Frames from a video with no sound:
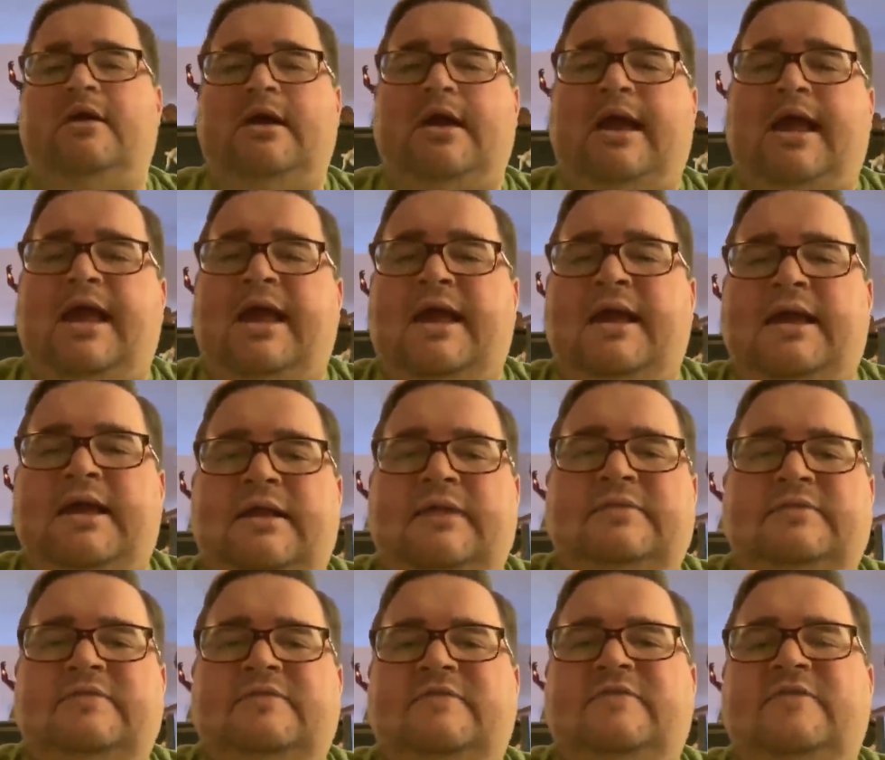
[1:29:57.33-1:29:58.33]

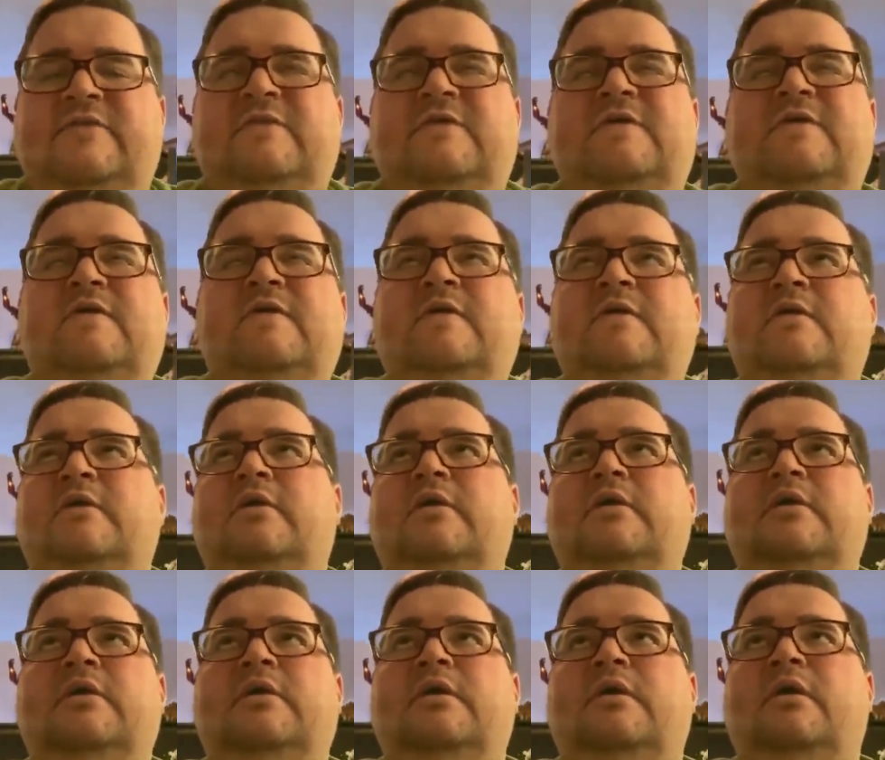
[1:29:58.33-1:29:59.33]
And
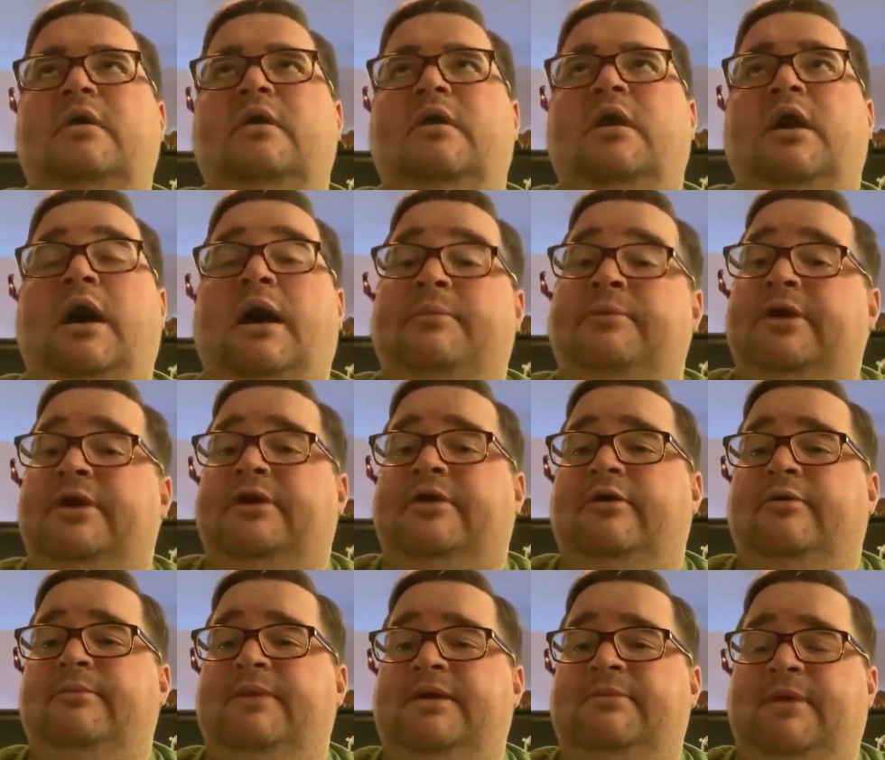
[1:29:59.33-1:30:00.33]
I'm gonna go
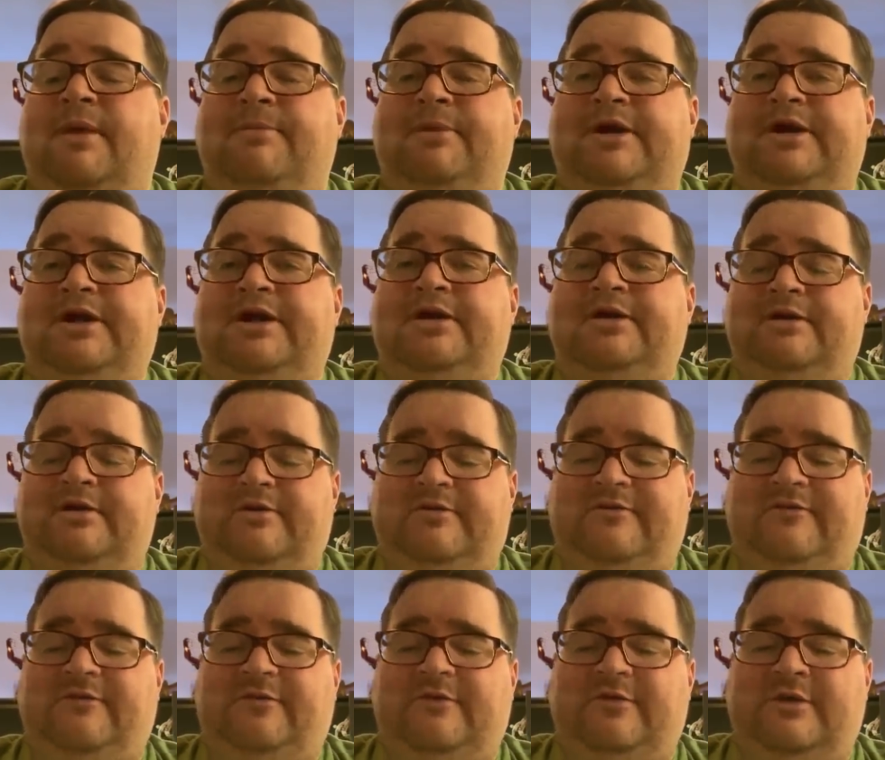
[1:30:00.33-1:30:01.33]
meet my buddy
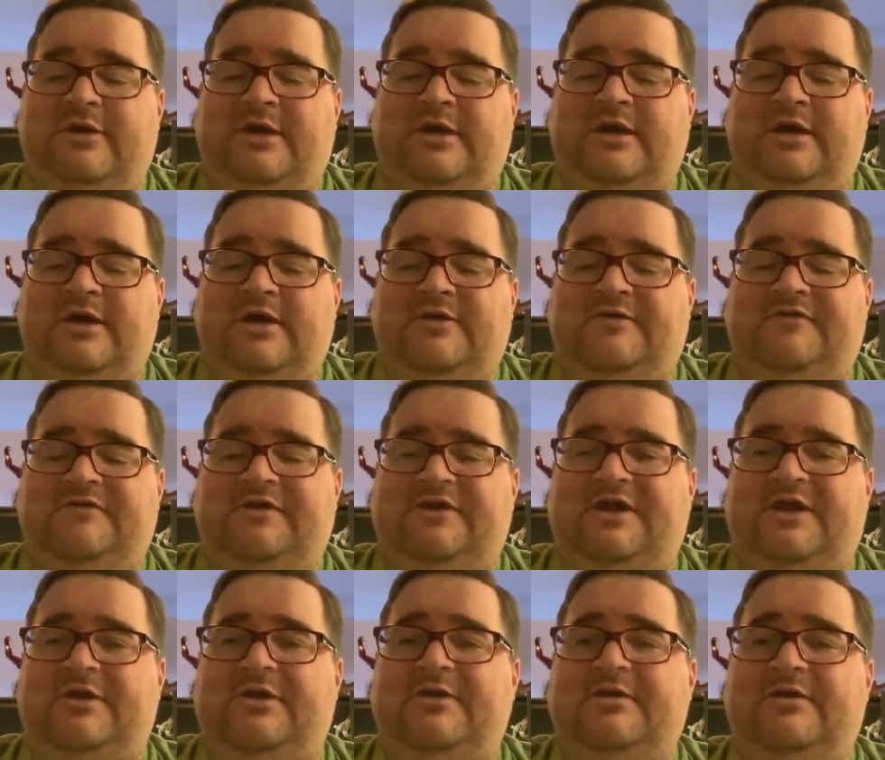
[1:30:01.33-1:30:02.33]
for
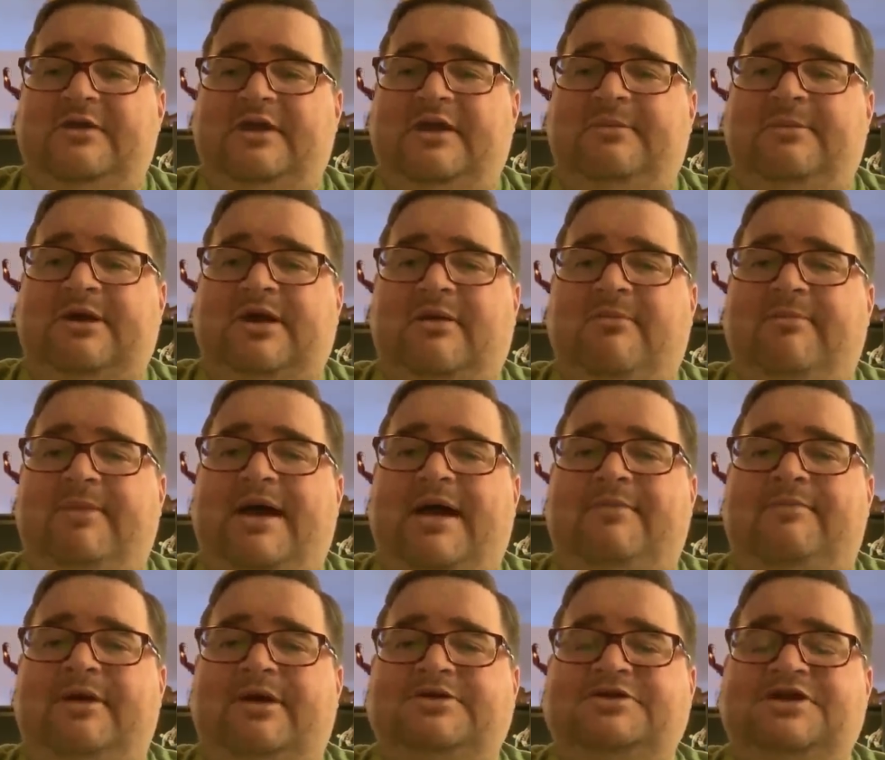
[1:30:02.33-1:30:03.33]
dinner, and I'm gonna come back,
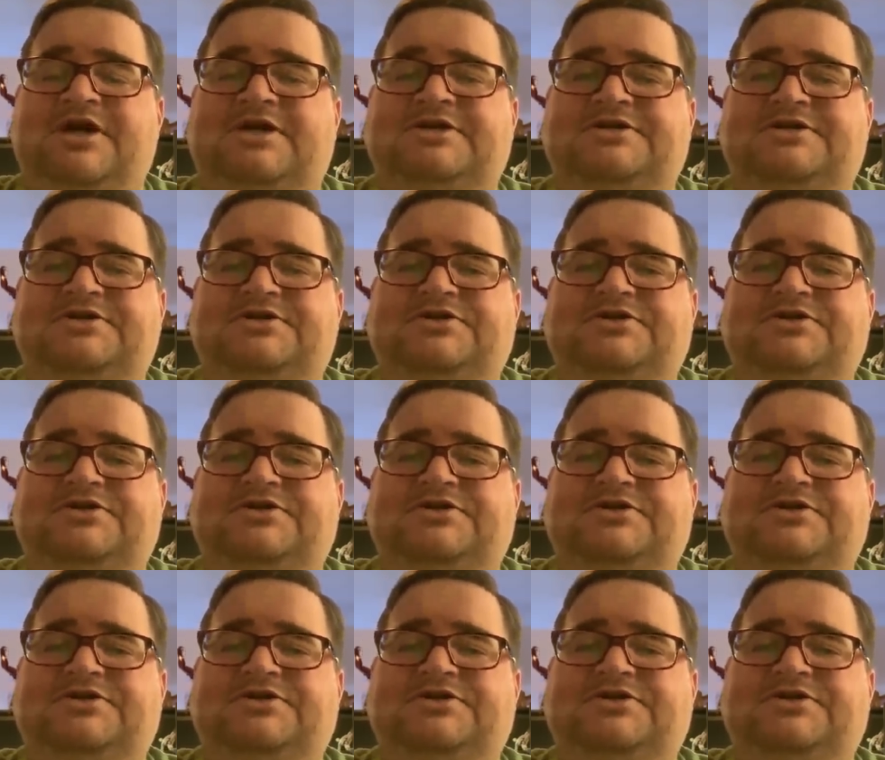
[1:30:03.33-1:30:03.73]
be on Josh's